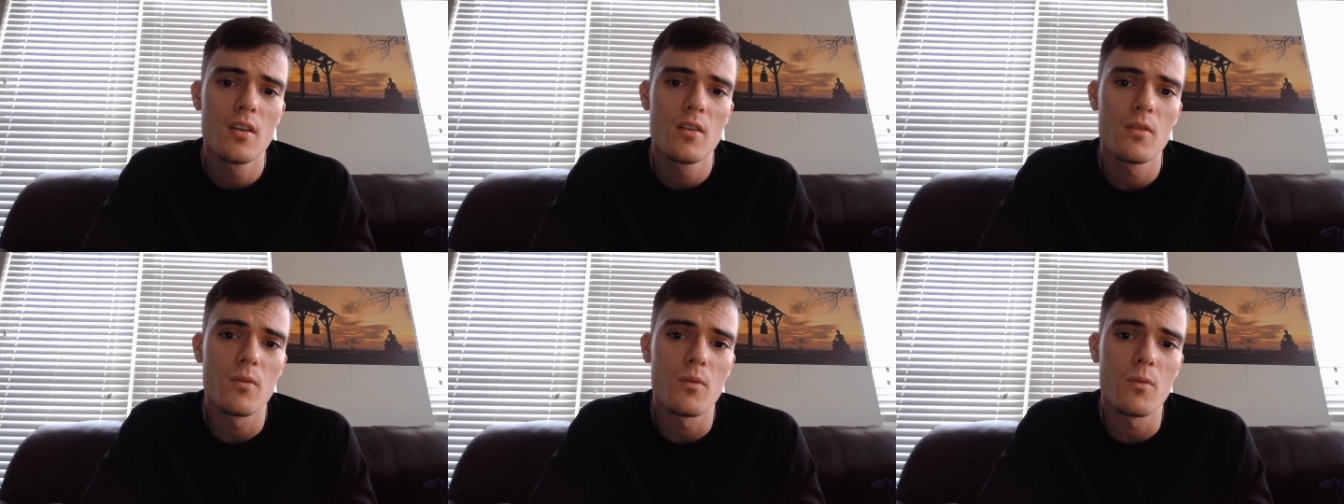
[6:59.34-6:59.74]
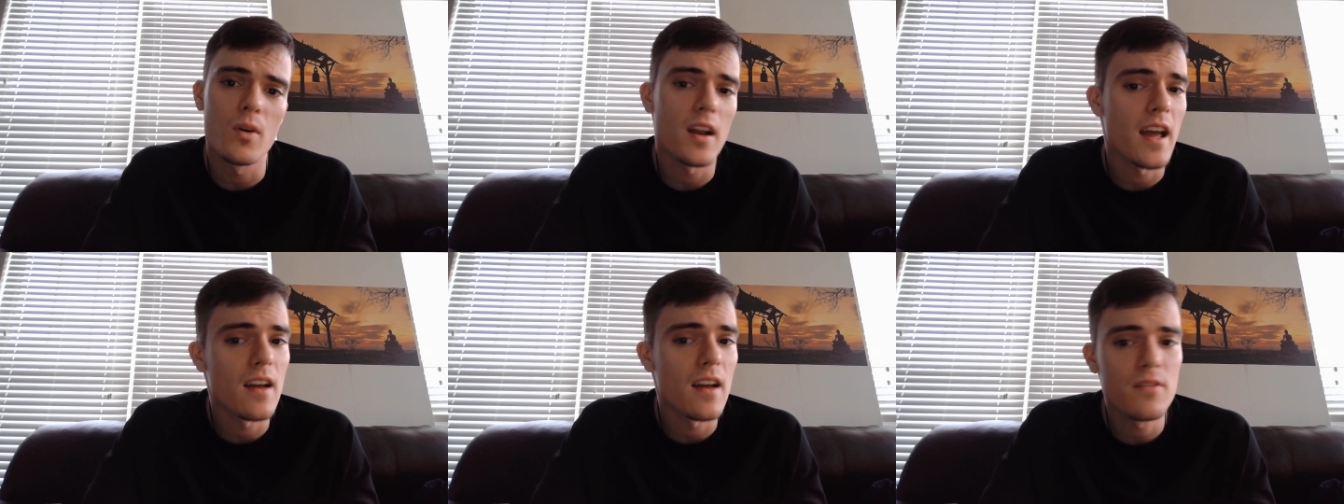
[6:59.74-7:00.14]

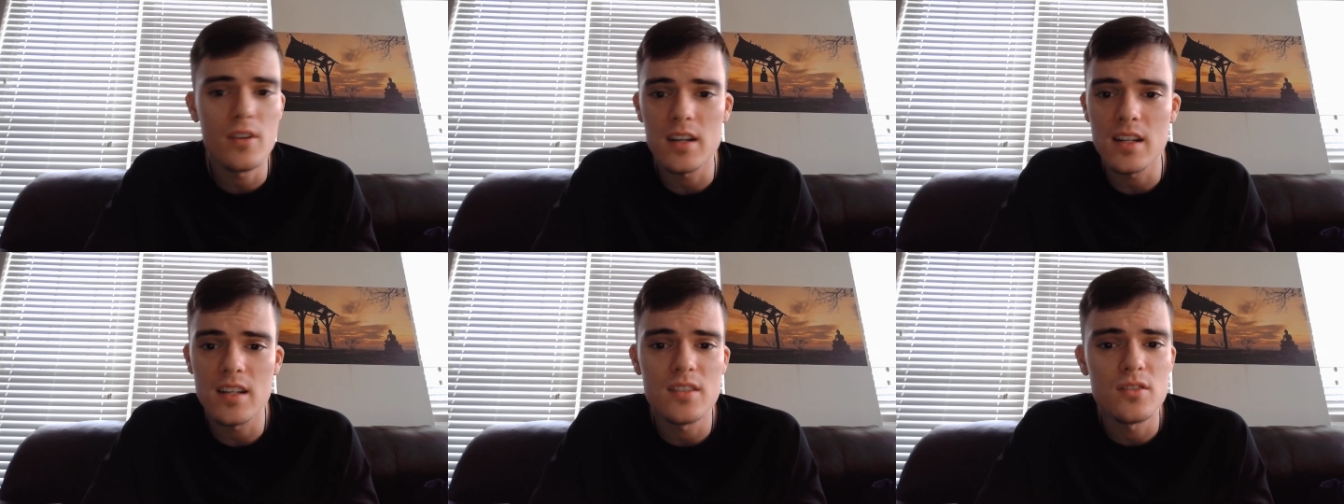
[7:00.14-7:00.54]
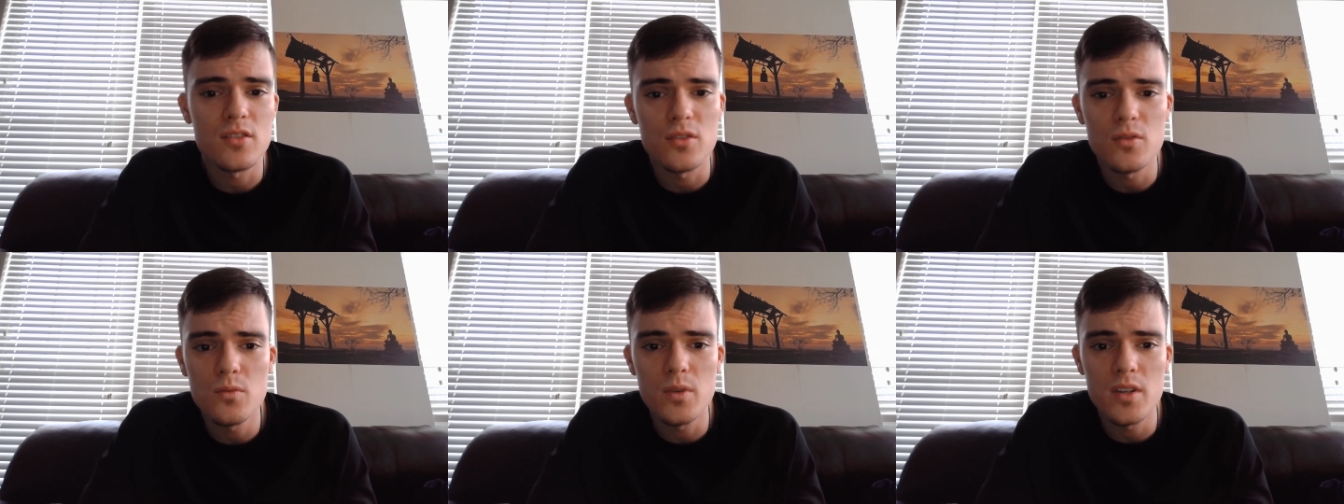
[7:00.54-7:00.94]
whatever it is
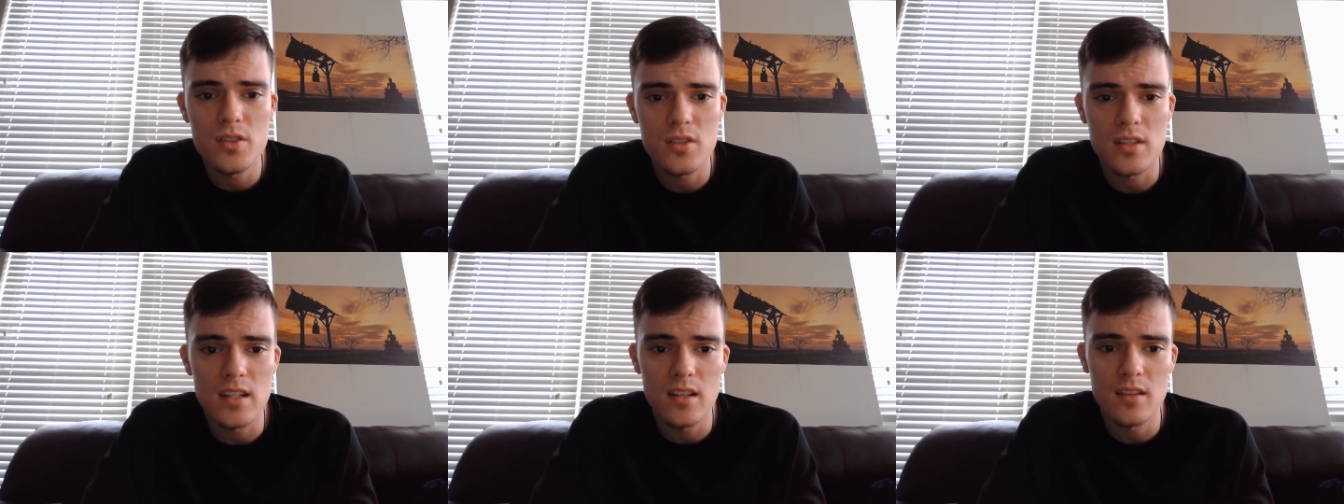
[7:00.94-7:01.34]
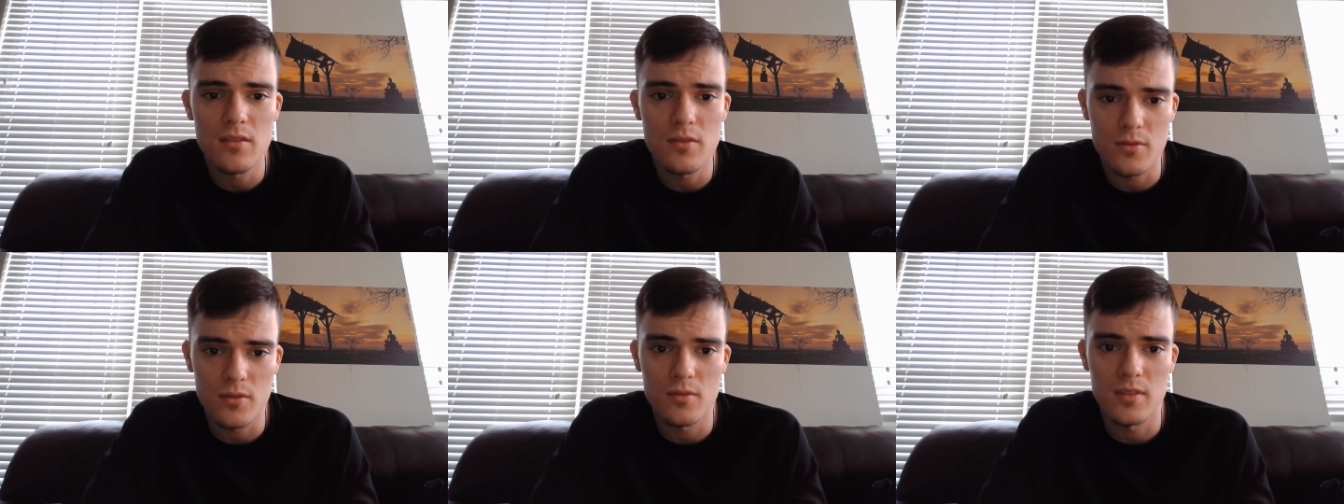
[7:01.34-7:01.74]
you wish to get
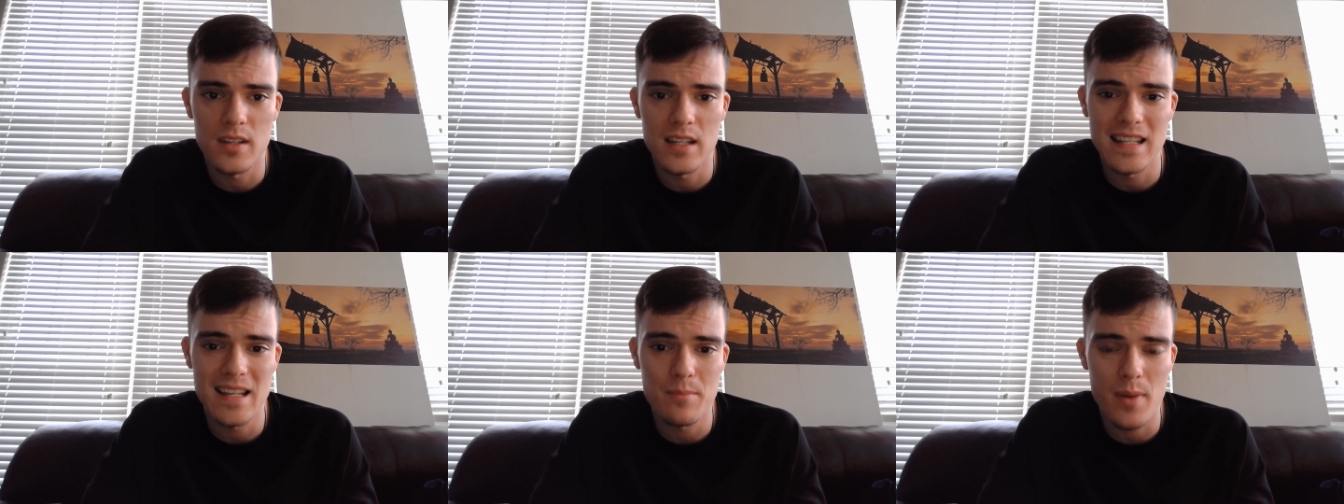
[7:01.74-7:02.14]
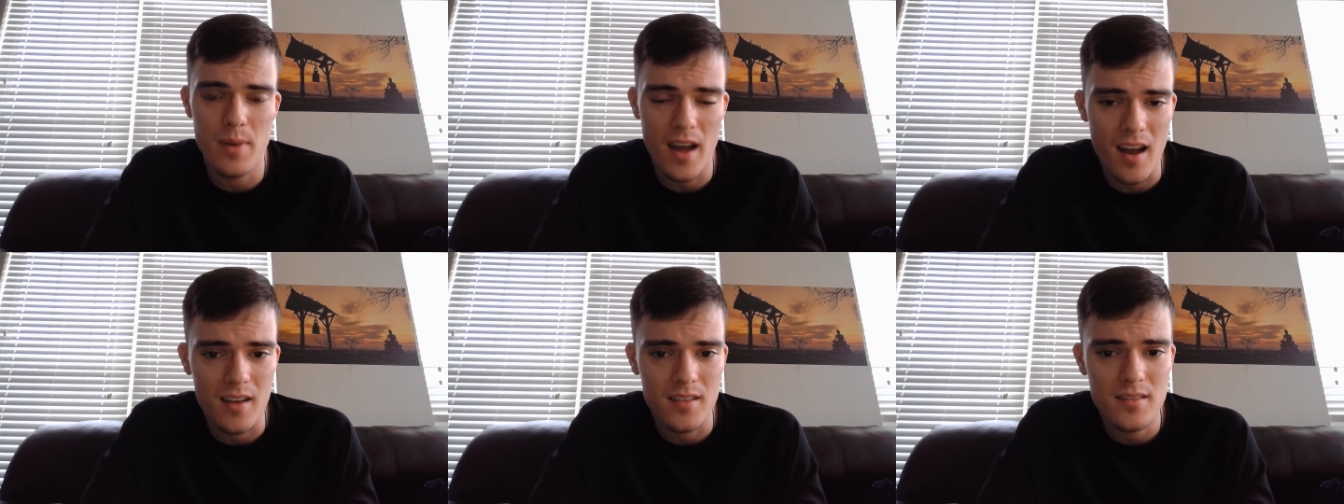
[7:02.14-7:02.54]
through and get
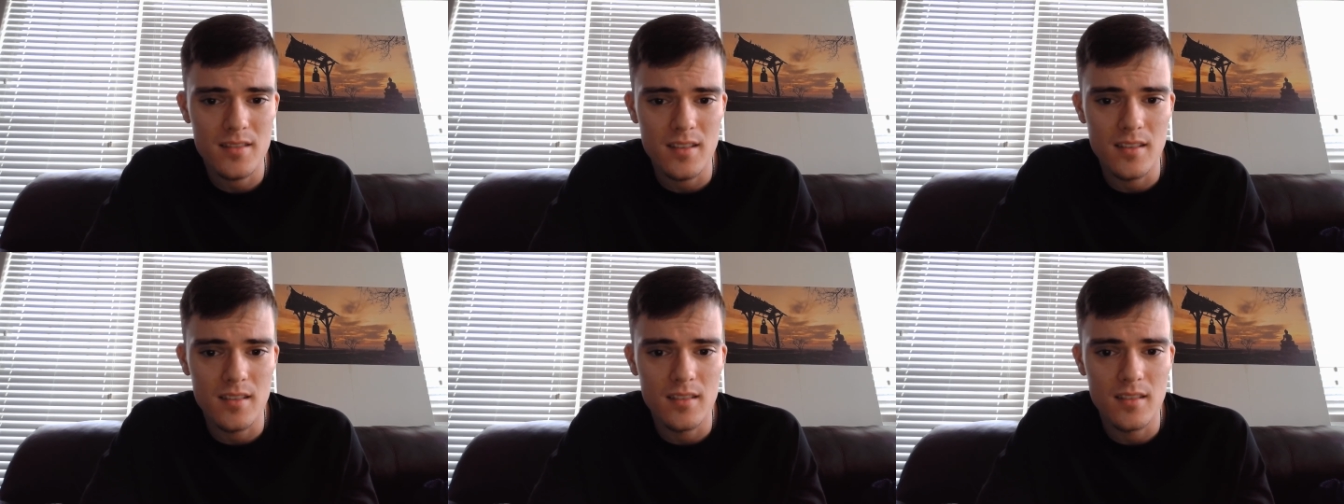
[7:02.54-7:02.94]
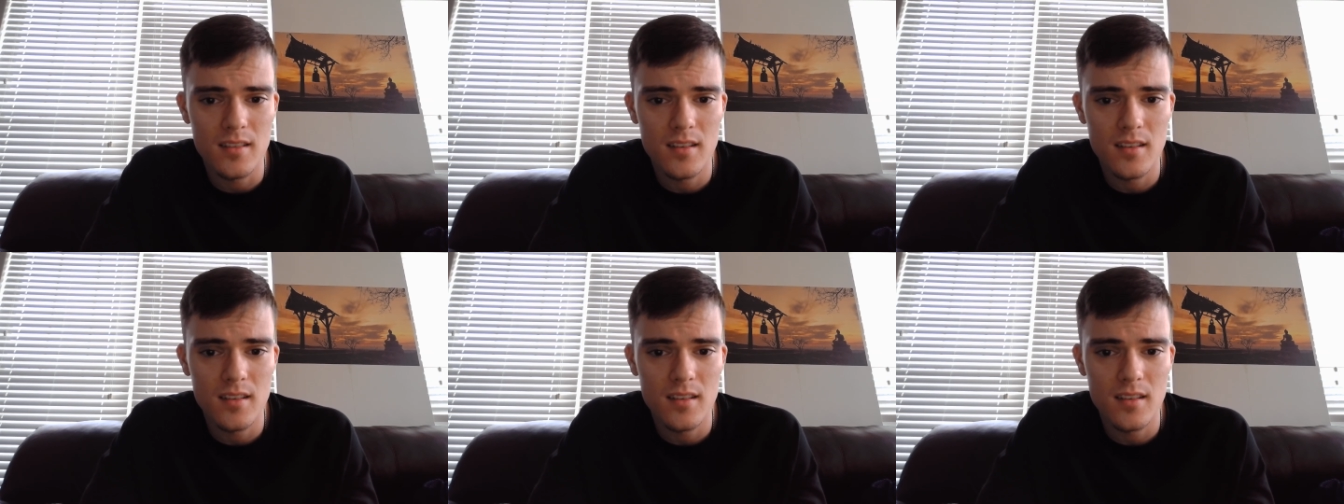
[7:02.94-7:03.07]
past, and